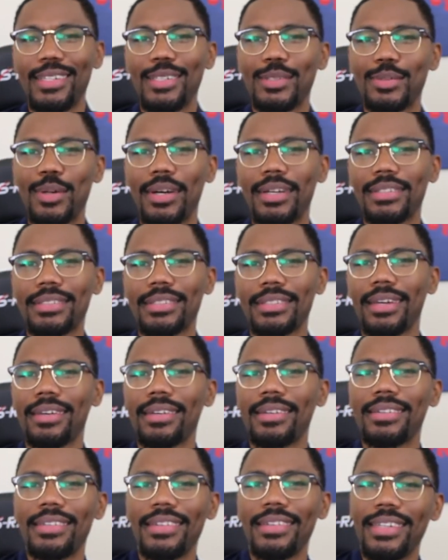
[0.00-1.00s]
So I'd
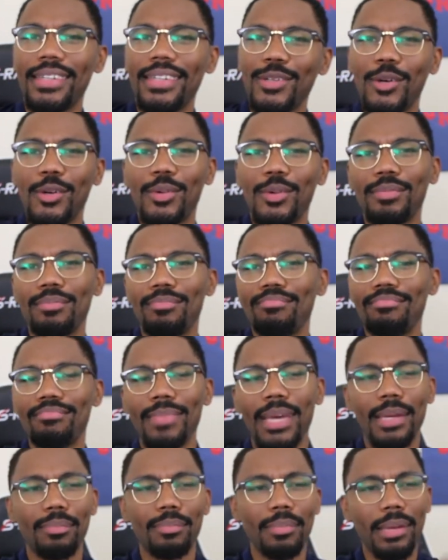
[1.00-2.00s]
say, you know,
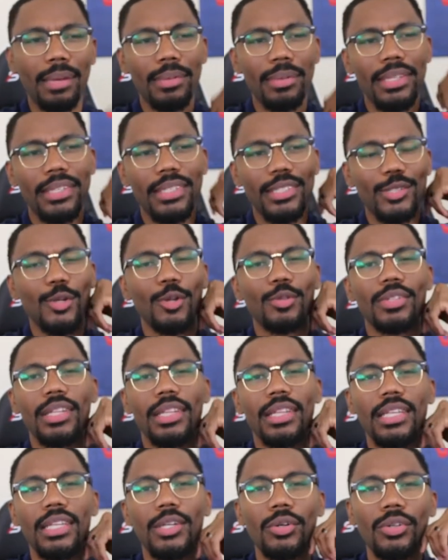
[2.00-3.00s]
maybe consult a
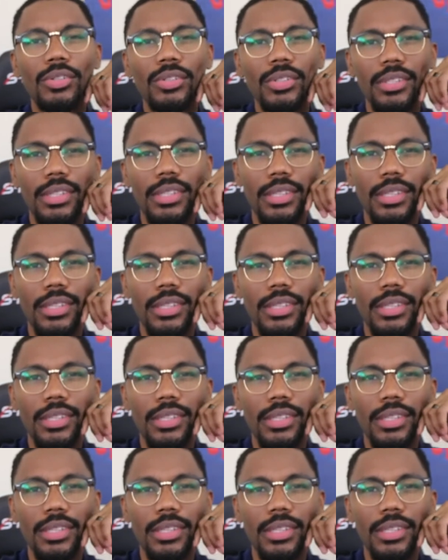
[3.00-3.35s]
legal